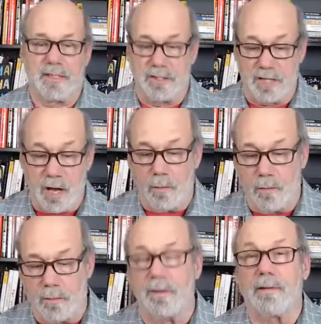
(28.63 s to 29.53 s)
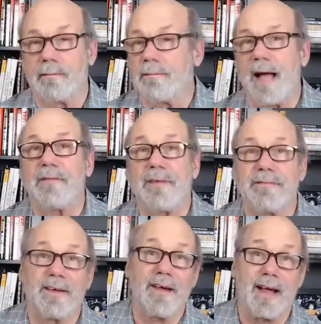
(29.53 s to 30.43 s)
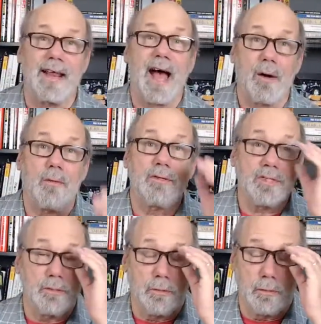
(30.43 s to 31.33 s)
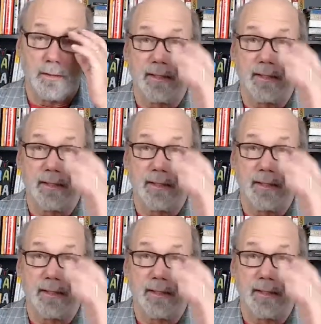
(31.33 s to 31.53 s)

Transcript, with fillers: So we're having to figure out how to